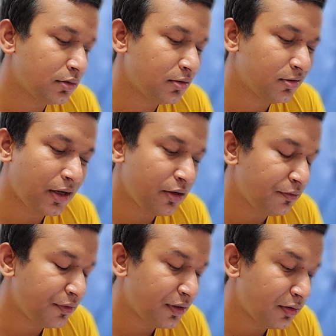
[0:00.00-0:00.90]
It's kind
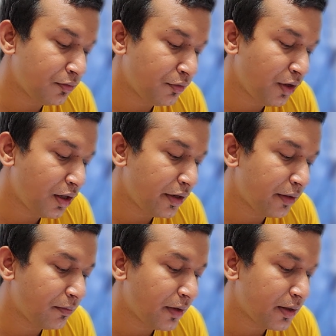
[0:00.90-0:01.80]
of a weird
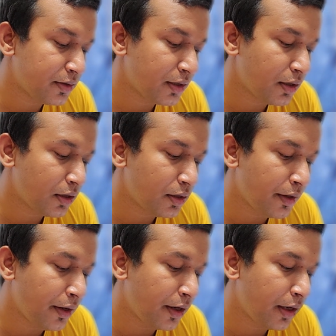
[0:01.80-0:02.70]
name, angina
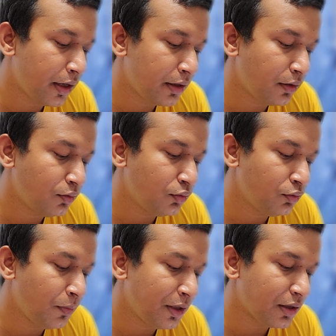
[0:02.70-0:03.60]

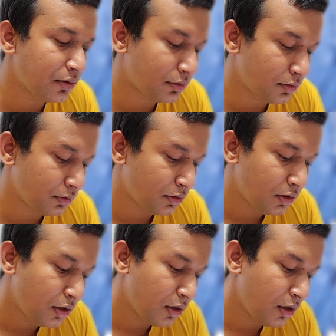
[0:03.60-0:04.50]
decubitus,
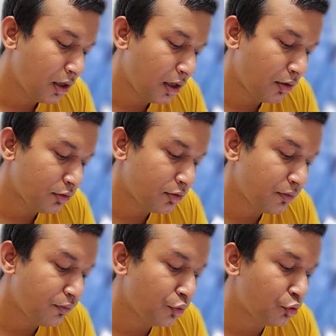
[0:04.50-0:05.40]
and also the
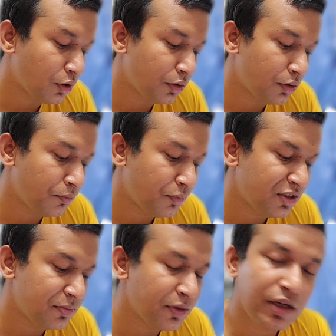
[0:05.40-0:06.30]
fourth one, the
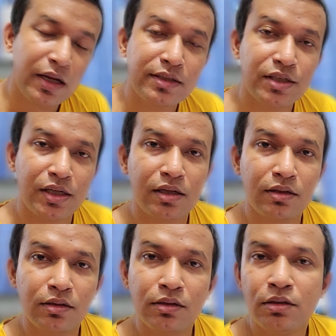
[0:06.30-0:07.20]
presbyteral angina.
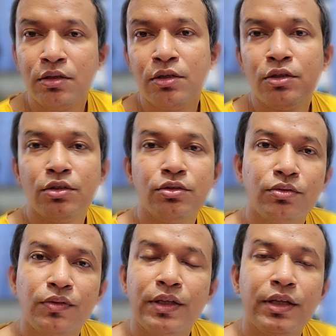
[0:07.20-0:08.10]

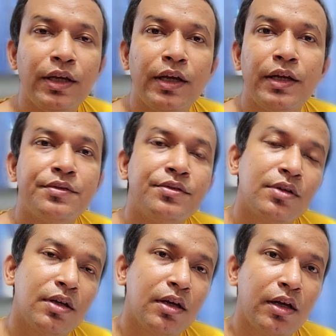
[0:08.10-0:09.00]
So I think it's
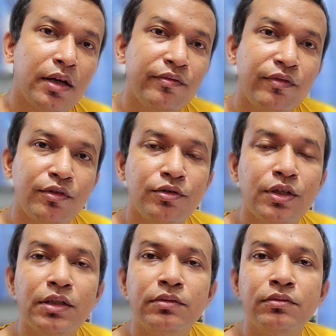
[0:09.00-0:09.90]
enough for
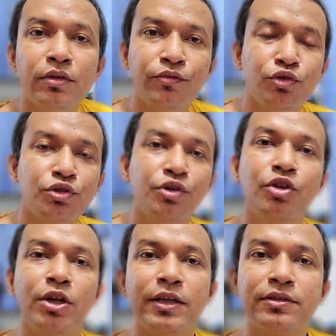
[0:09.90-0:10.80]
today. Hope to see you in
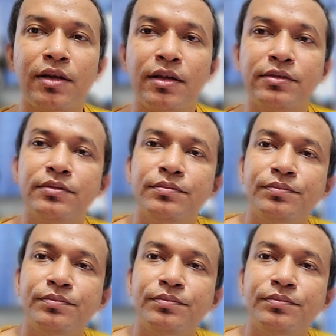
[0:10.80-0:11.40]
the next class.